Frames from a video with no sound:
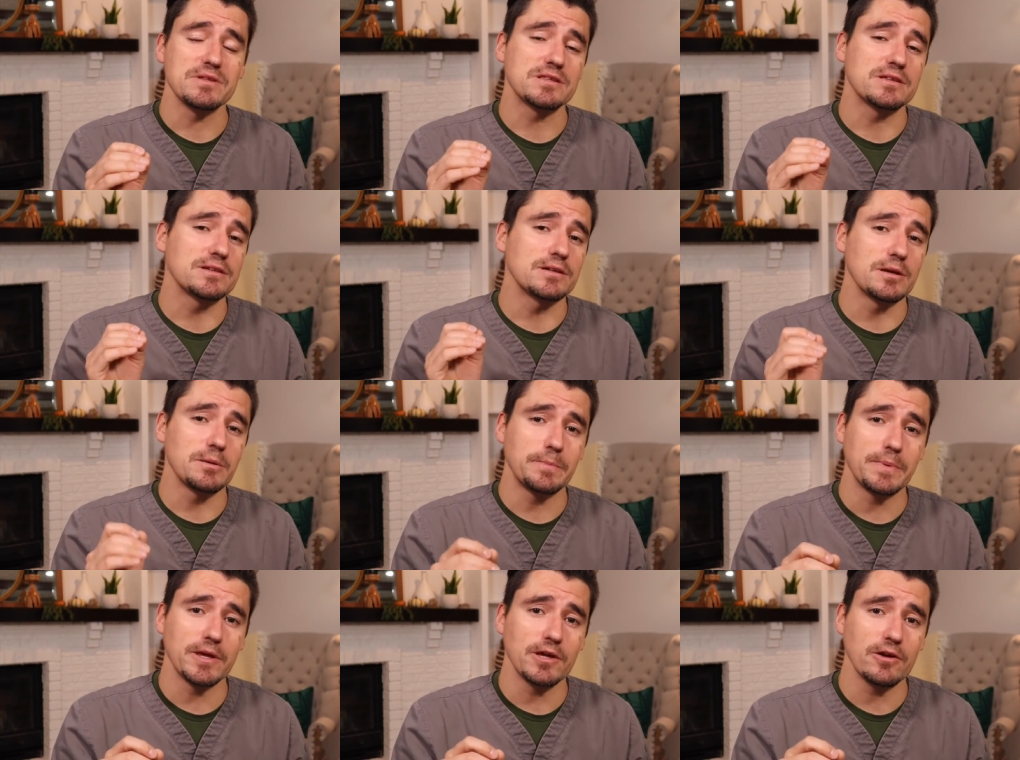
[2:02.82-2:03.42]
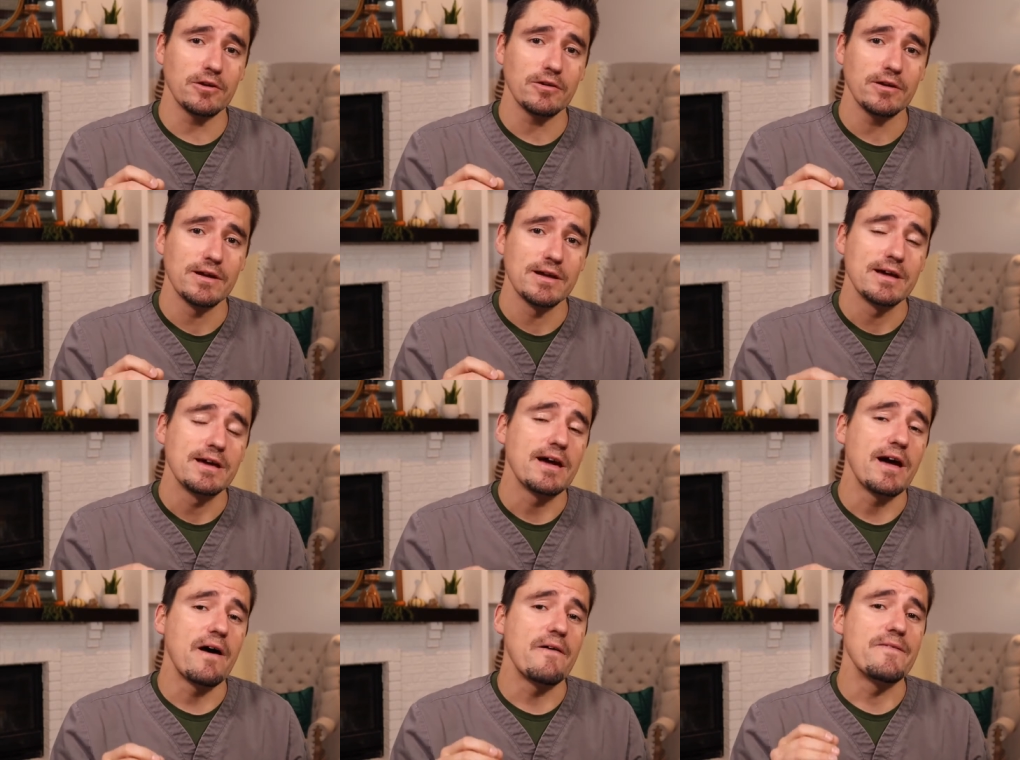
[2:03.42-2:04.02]
that's going to appear,
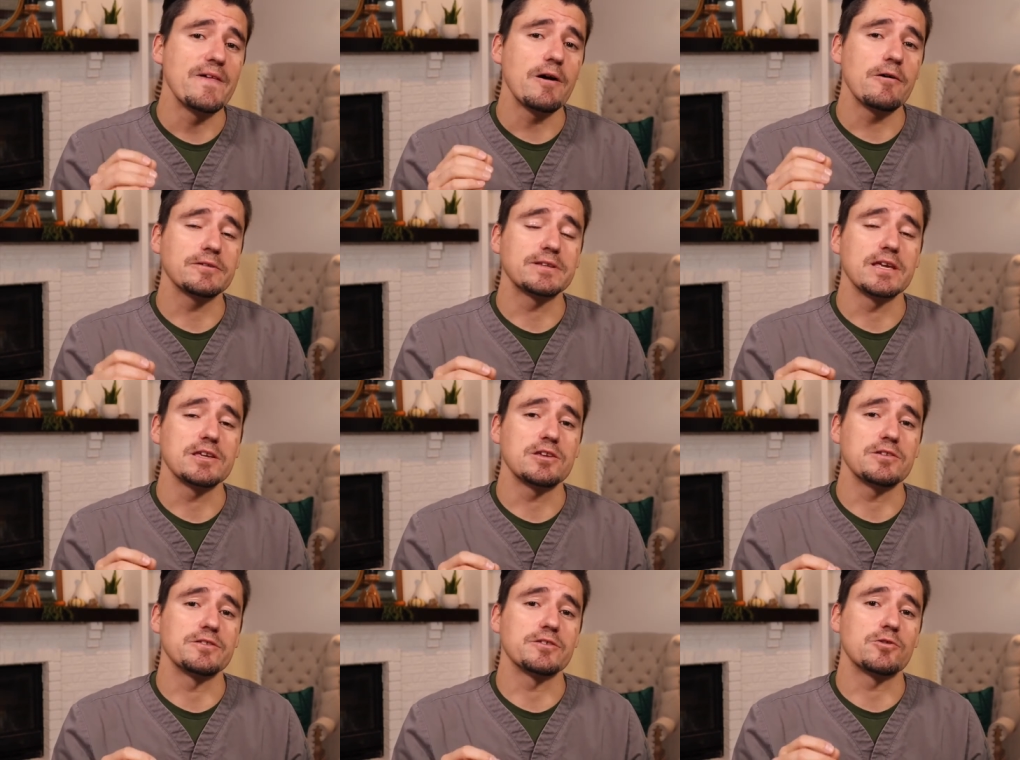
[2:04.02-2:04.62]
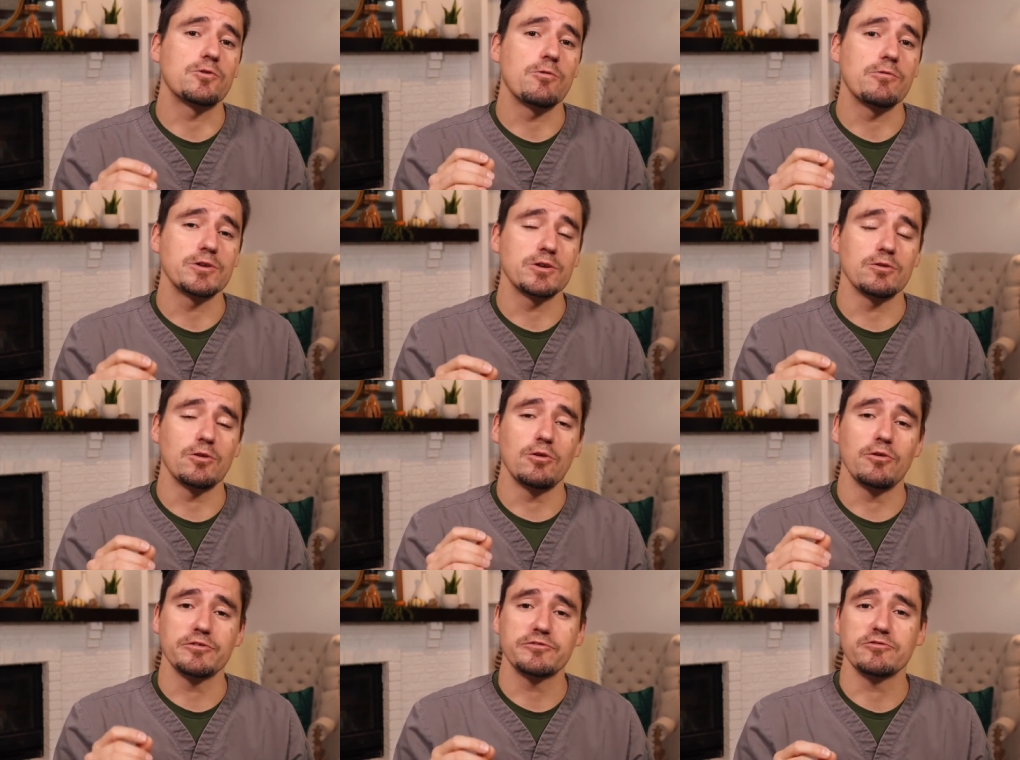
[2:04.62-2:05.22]
and that will take you to the
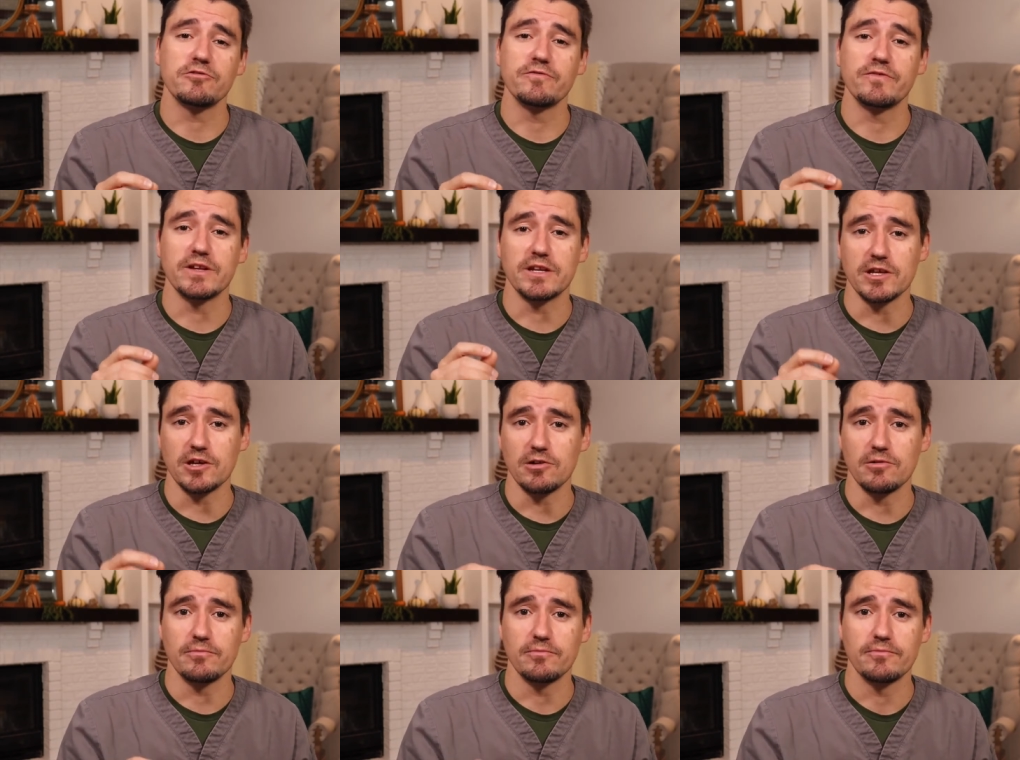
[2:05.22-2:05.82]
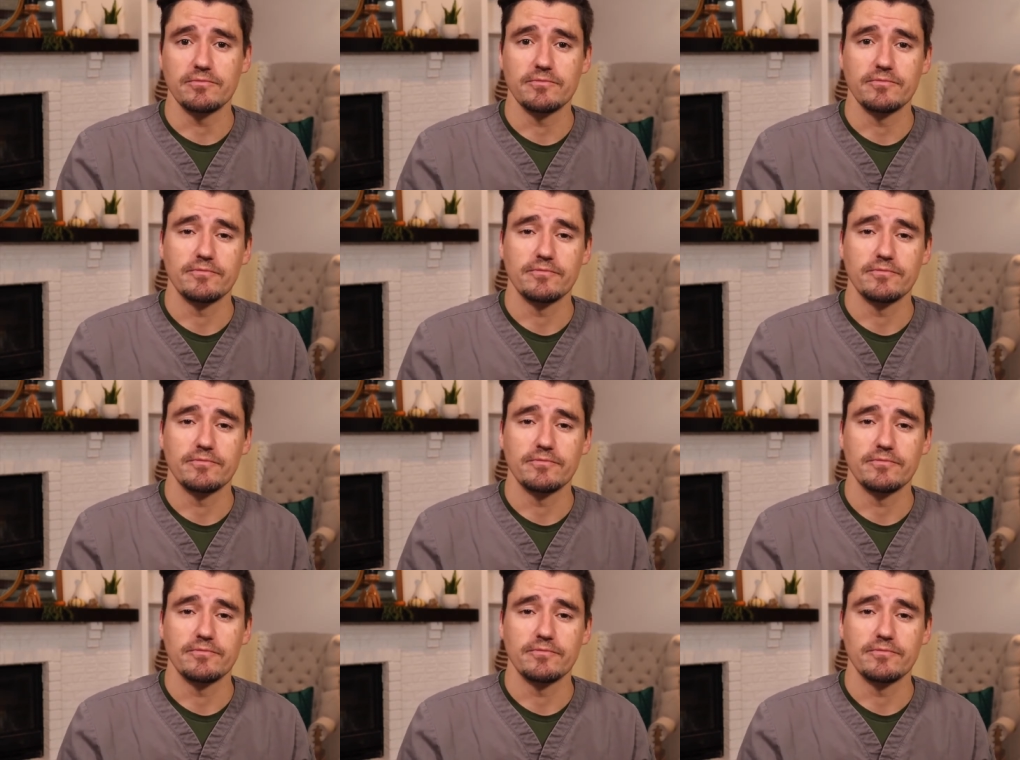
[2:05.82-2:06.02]
corneal ulcer video.